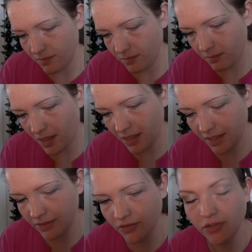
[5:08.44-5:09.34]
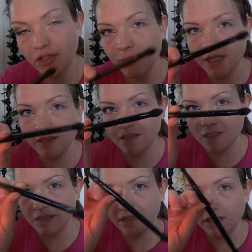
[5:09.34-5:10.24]
my Studio
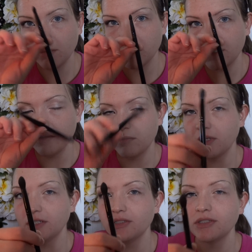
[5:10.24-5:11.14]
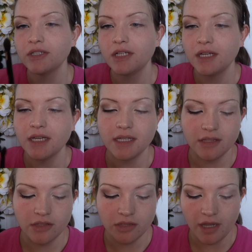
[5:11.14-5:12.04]
Basics double-ended brush,
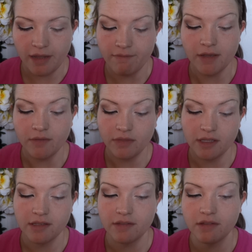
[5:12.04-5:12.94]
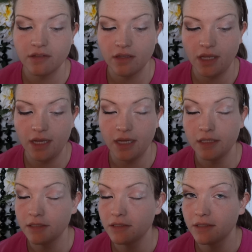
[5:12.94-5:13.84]
and I found this
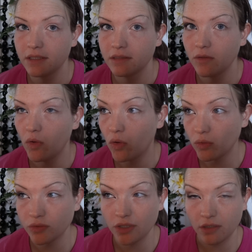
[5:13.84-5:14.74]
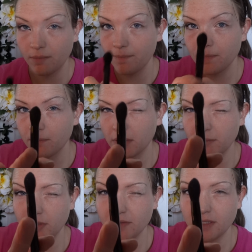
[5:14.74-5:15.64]
at Ulta, but
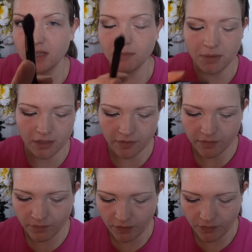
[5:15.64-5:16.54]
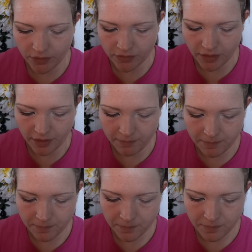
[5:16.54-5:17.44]
I'm using the bigger, fluffier side.
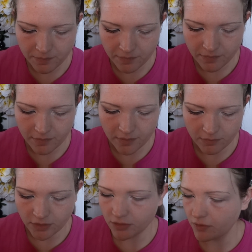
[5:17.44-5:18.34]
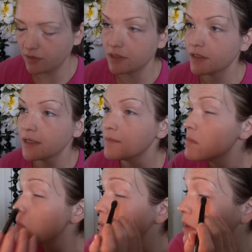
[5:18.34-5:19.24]
I'm just going in there.
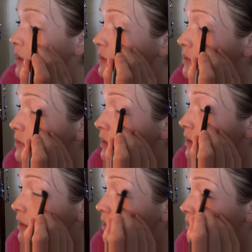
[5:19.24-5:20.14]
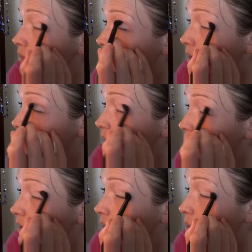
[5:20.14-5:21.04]
I'm concentrating it right in
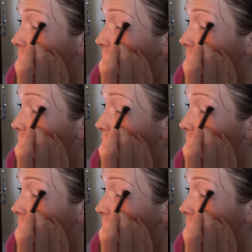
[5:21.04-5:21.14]
here,